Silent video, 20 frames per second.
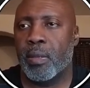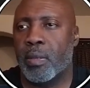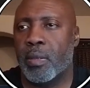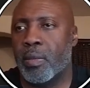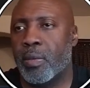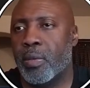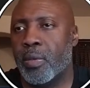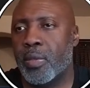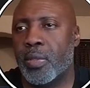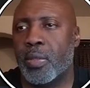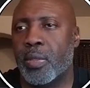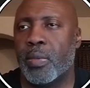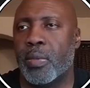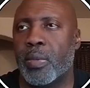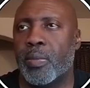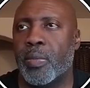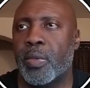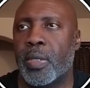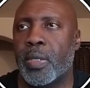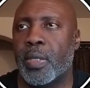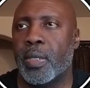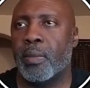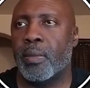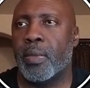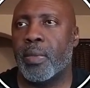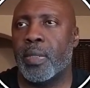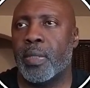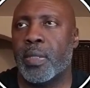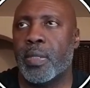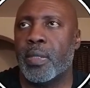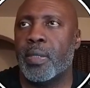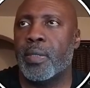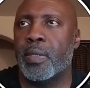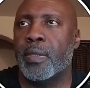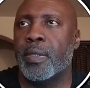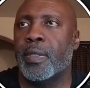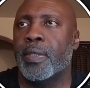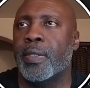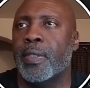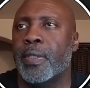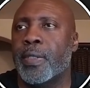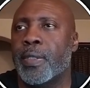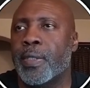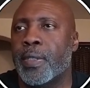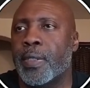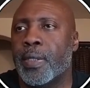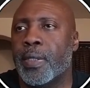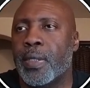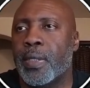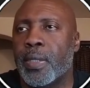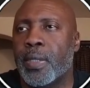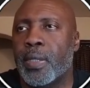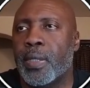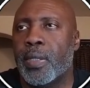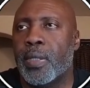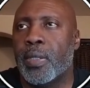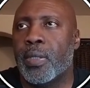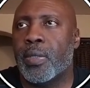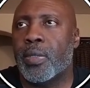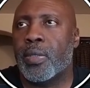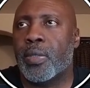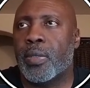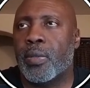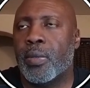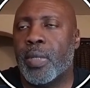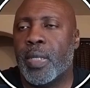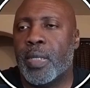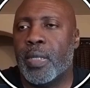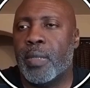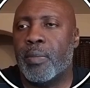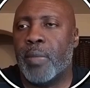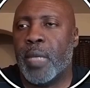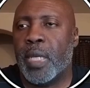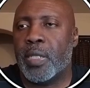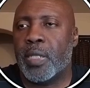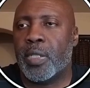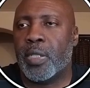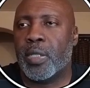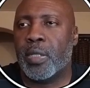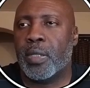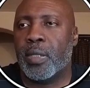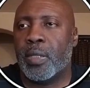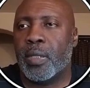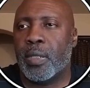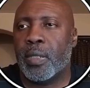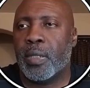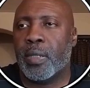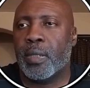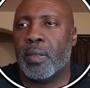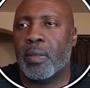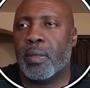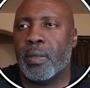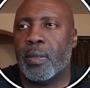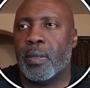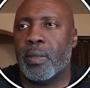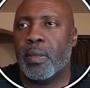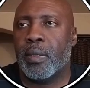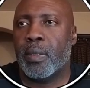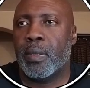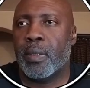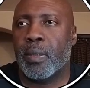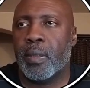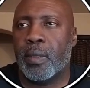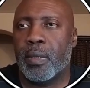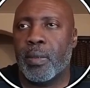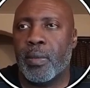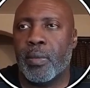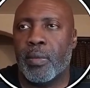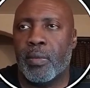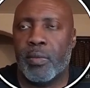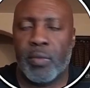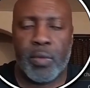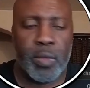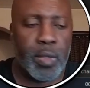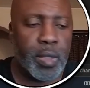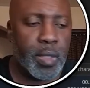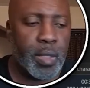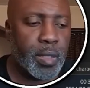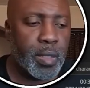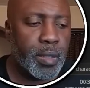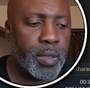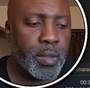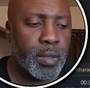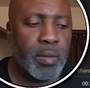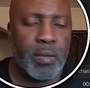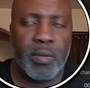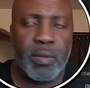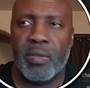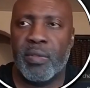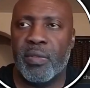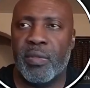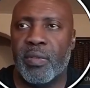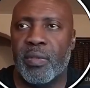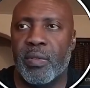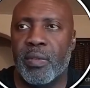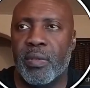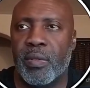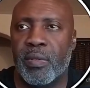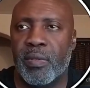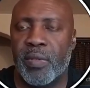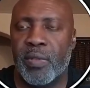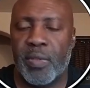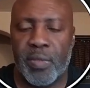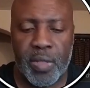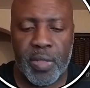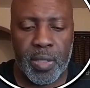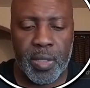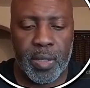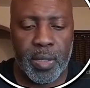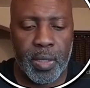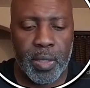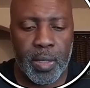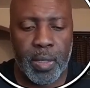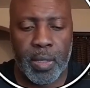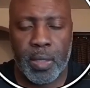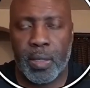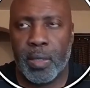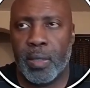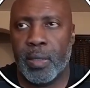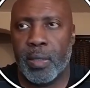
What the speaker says: notable port numbers. So I did mention we've got 53,